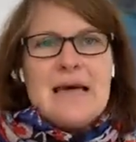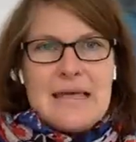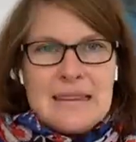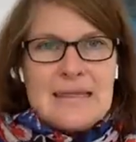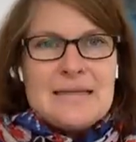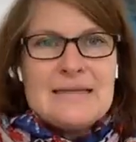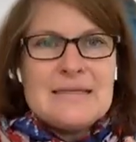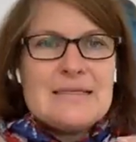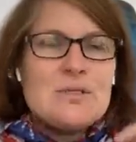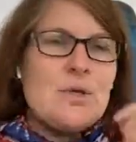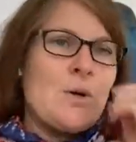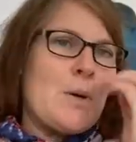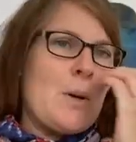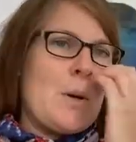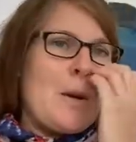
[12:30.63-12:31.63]
Let us
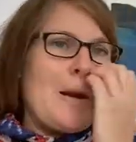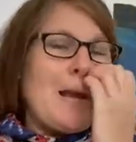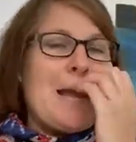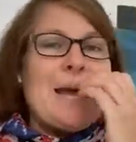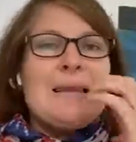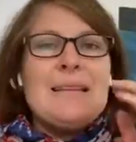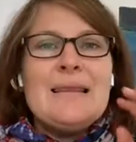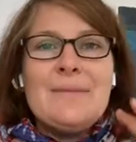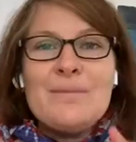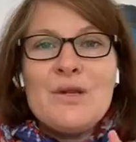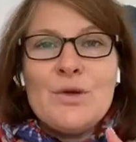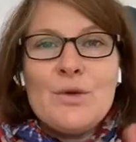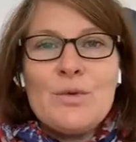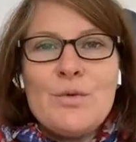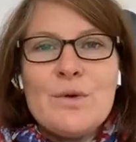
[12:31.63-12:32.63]
know. Let me
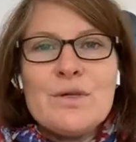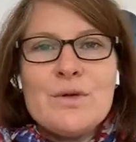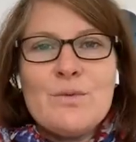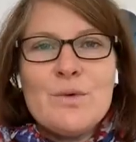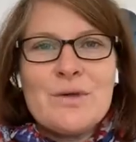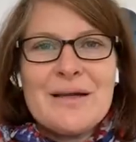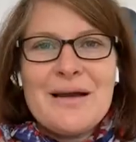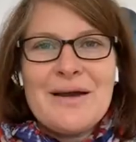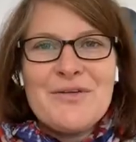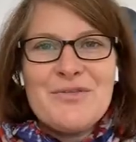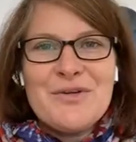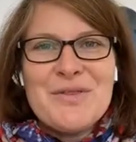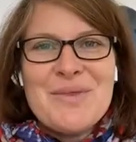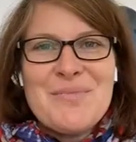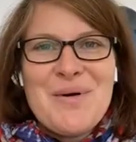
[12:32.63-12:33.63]
know what you want to
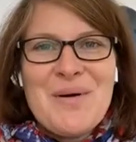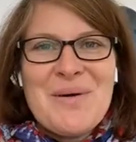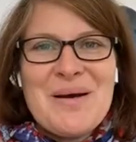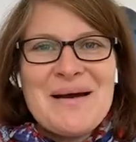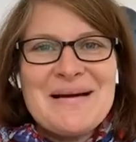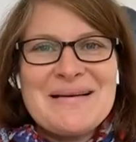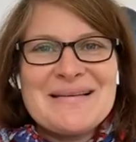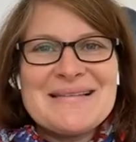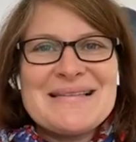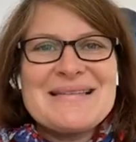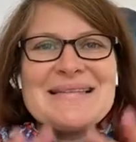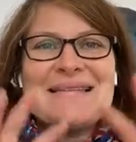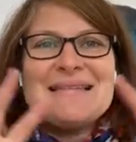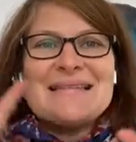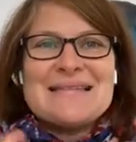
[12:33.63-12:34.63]
cover in the podcast.
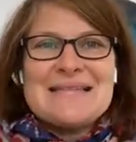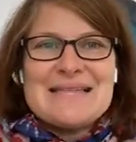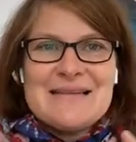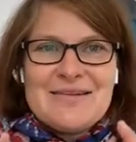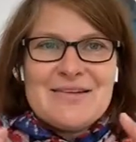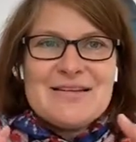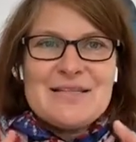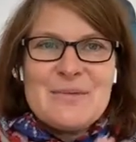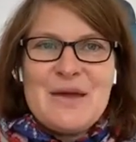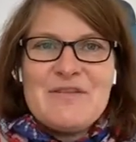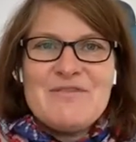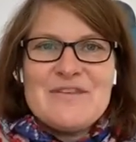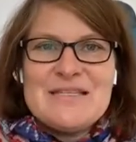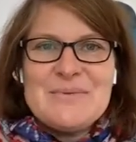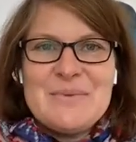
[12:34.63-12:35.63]
It's a series about
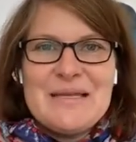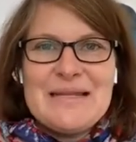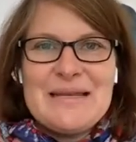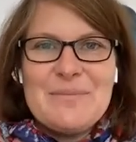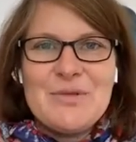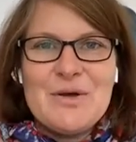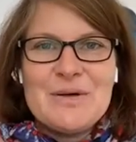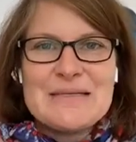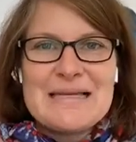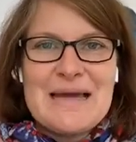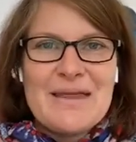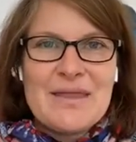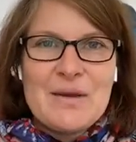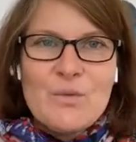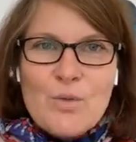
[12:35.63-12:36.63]
visibility blocks,
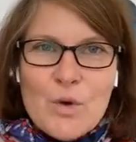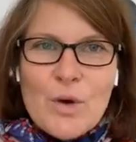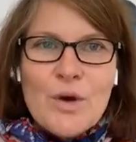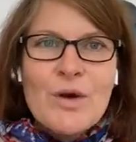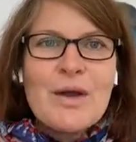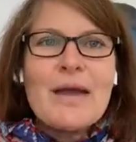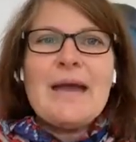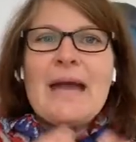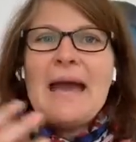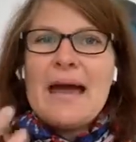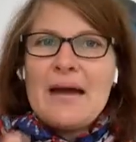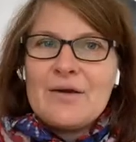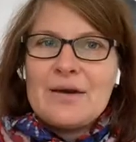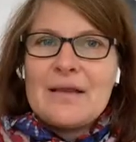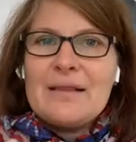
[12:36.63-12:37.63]
how they work,
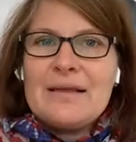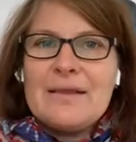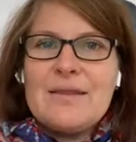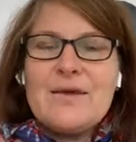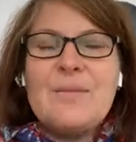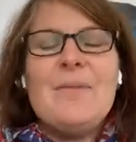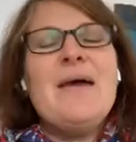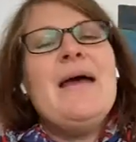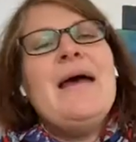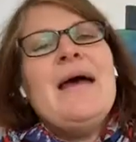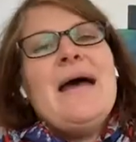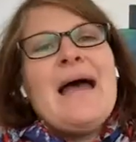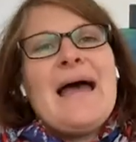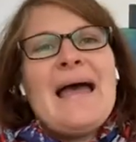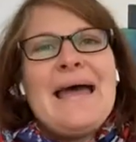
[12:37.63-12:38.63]
how to clear them.
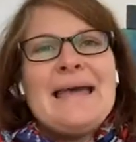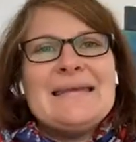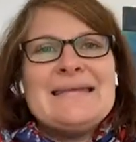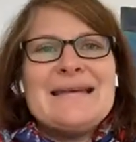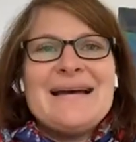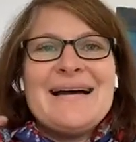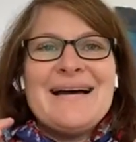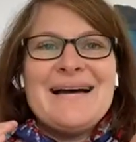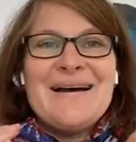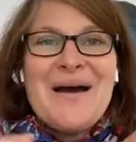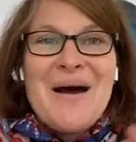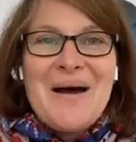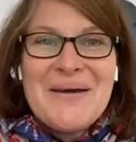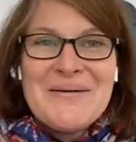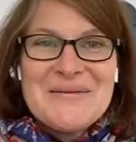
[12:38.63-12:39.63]
And
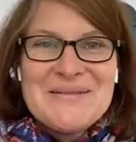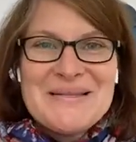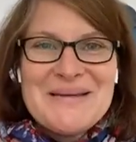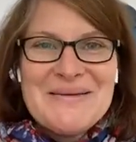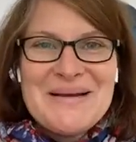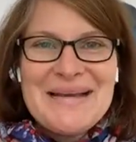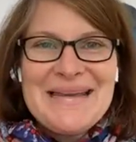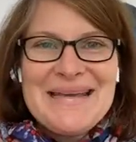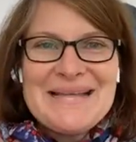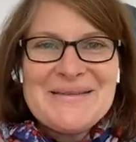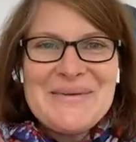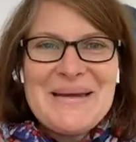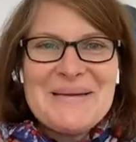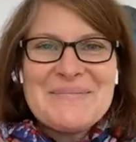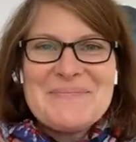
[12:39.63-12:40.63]
I will see you again next
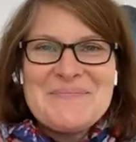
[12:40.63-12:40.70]
week.